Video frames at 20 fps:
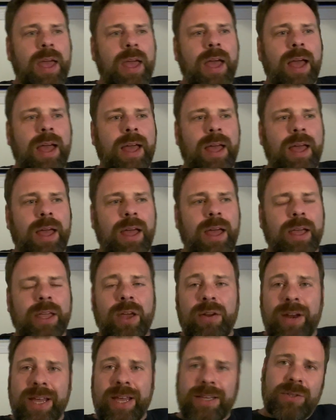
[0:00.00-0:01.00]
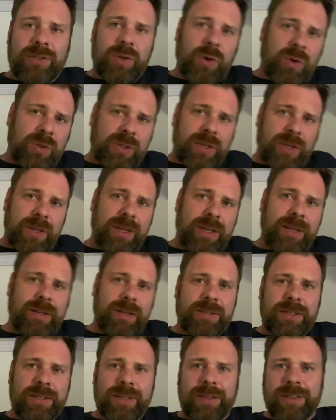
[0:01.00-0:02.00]
Go next door to
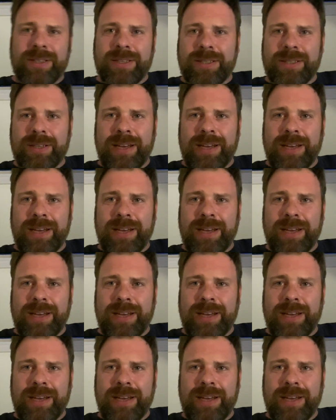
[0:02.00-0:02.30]
this